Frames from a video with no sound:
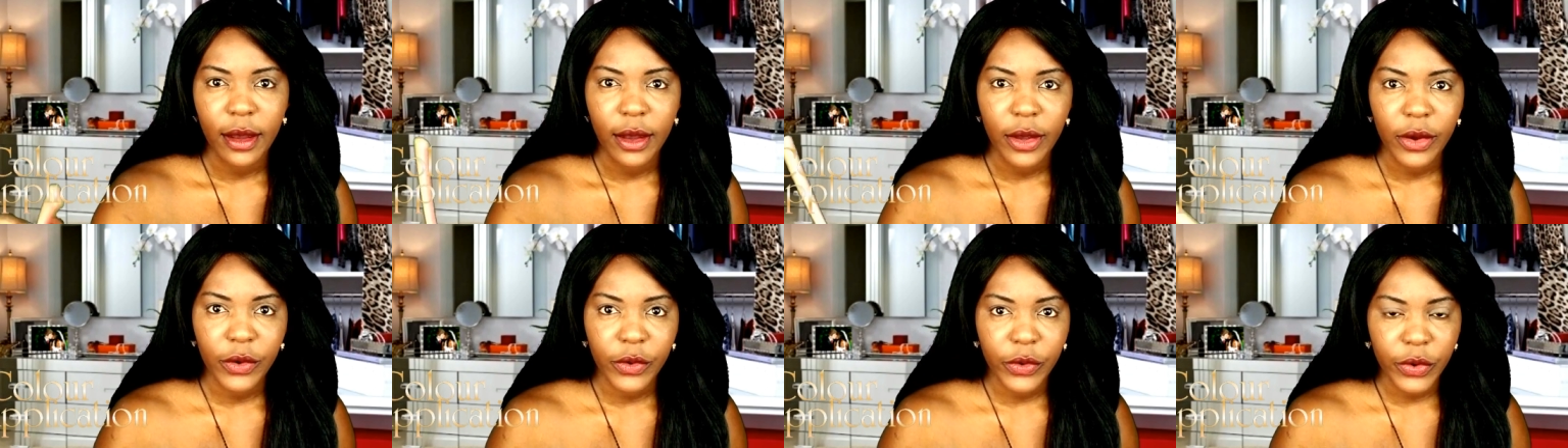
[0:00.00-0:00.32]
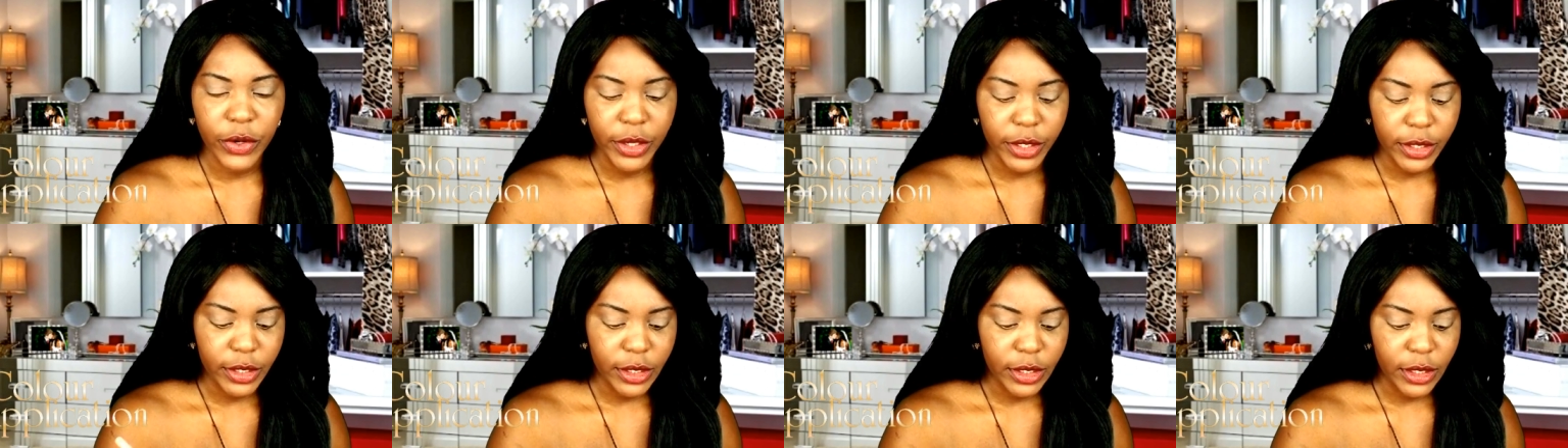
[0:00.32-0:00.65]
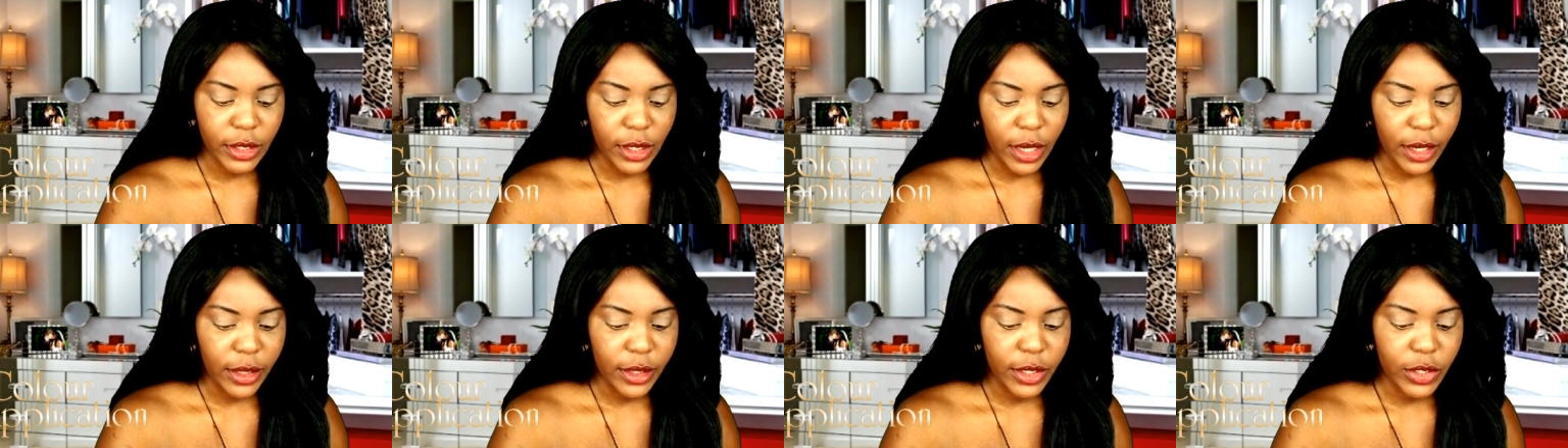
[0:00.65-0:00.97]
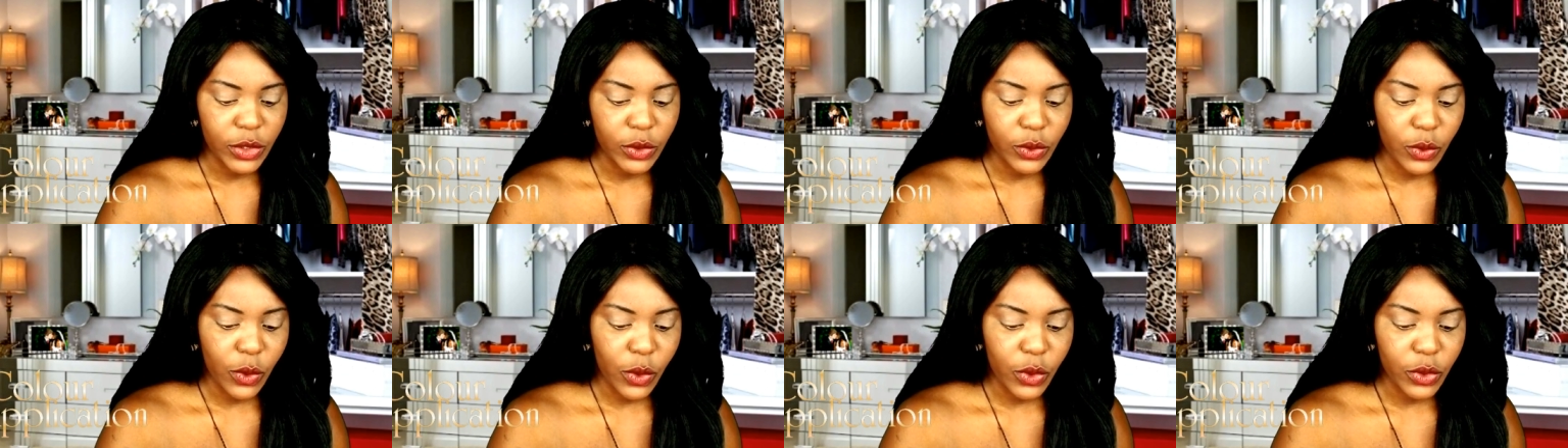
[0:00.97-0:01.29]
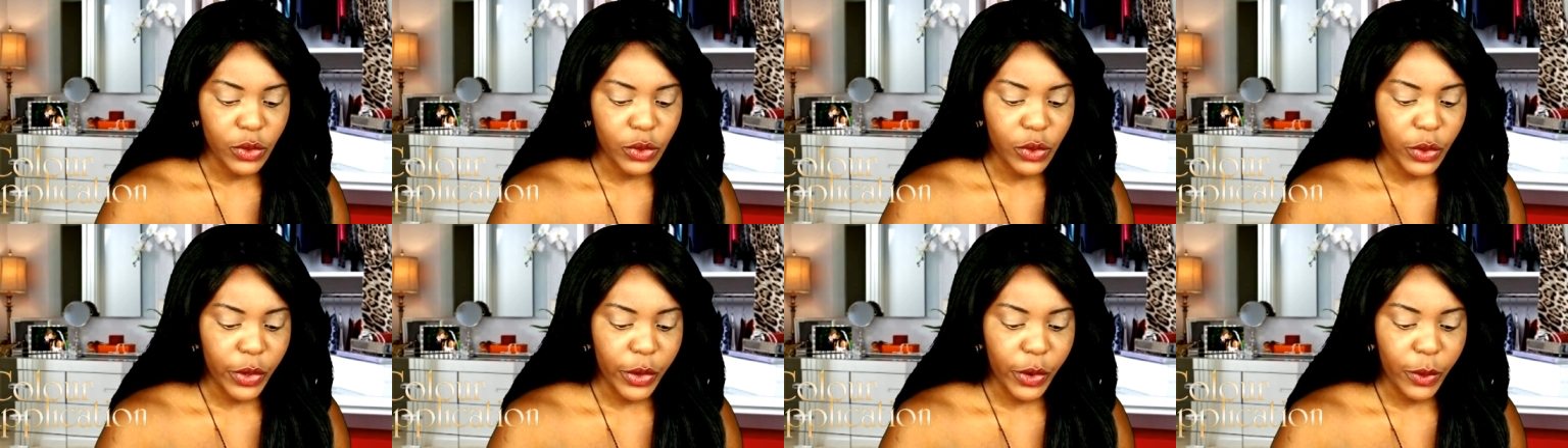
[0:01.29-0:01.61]
crease and this will
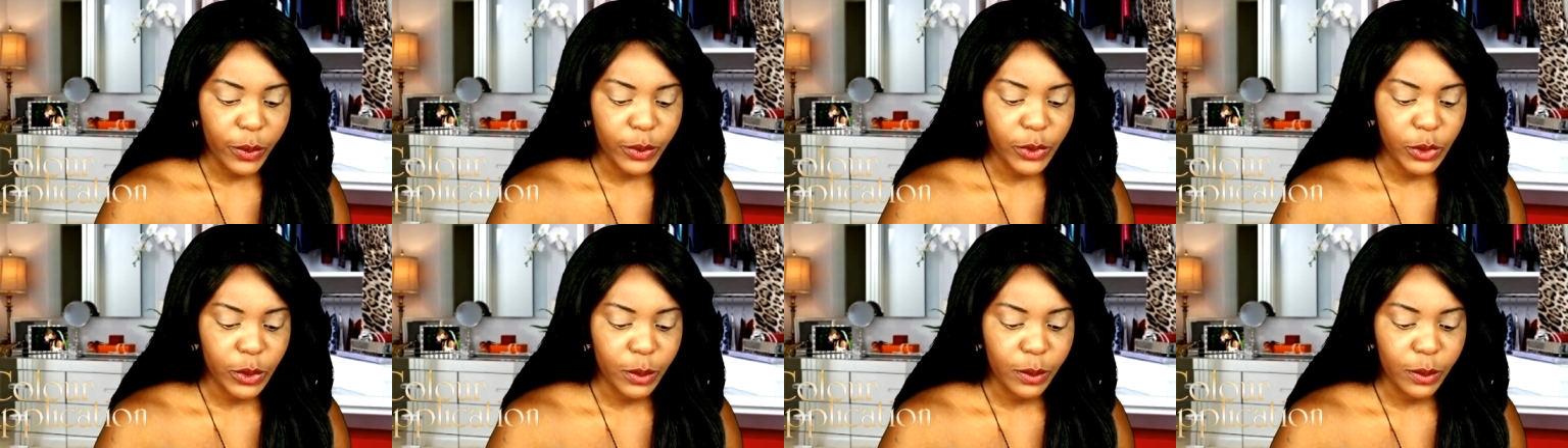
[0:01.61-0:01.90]
also help to